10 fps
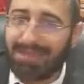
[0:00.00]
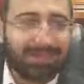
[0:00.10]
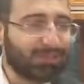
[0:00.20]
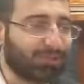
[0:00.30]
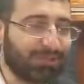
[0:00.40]

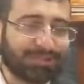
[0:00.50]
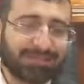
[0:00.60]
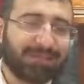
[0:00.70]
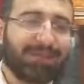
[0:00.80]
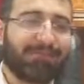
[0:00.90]
As soon
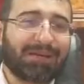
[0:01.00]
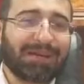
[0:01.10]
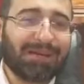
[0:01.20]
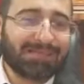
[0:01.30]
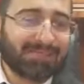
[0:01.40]
as
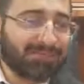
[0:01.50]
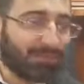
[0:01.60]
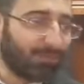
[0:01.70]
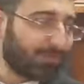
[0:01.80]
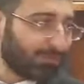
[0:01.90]
Barachat Sim
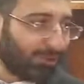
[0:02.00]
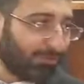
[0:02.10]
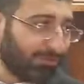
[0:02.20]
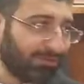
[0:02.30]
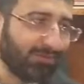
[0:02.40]
Shalom is
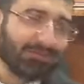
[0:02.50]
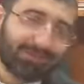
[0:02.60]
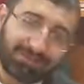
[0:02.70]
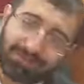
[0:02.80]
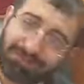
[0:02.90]
over,
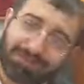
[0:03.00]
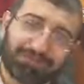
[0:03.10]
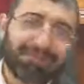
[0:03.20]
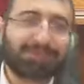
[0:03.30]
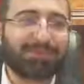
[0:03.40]
the window
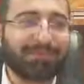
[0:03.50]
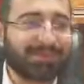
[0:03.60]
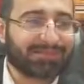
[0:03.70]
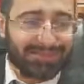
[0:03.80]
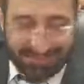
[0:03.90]

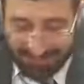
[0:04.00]
disappears.